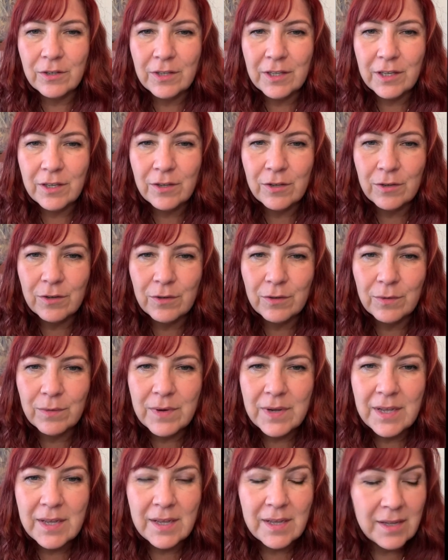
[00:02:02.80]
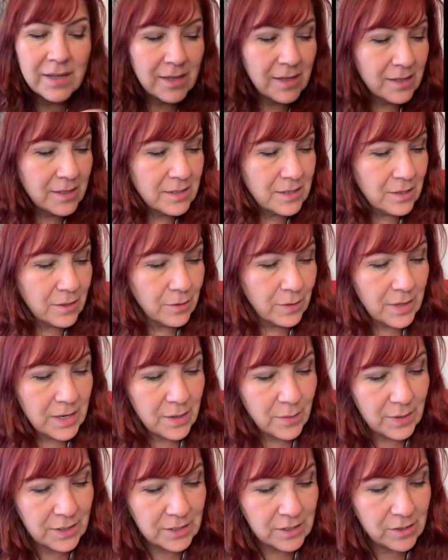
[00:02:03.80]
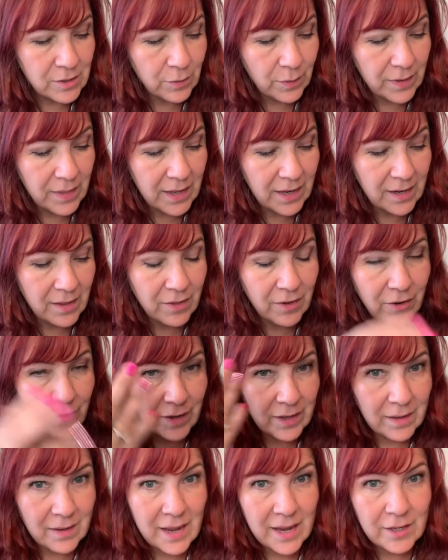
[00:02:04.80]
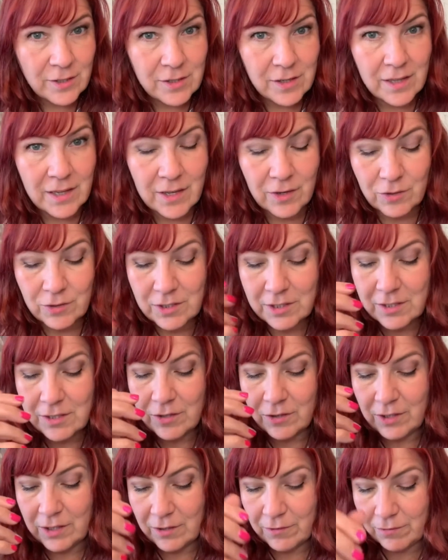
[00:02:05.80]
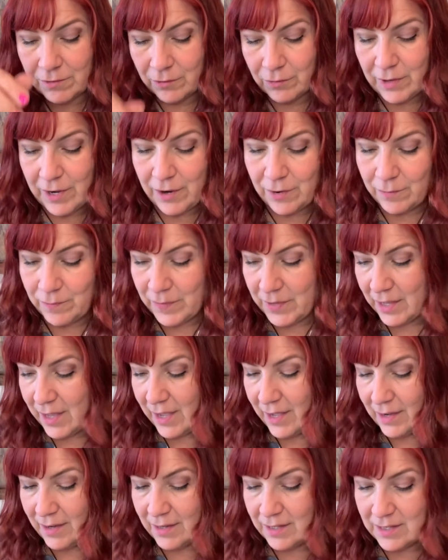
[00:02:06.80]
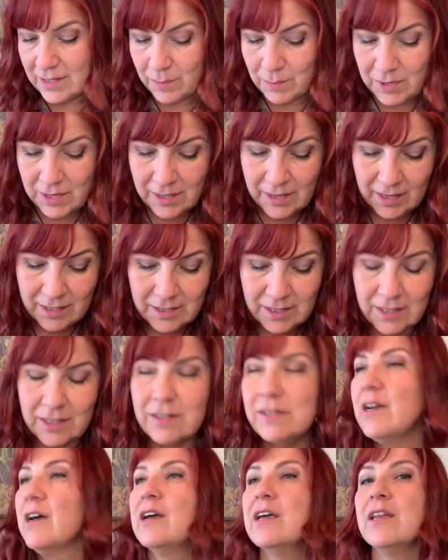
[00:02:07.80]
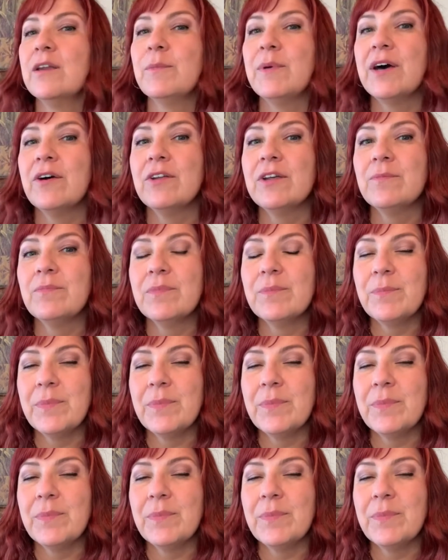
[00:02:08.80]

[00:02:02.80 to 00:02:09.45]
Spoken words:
Q. So anyway, just throwing that in there, and actually the energy is starting to flow now again as I'm connecting and talking about it.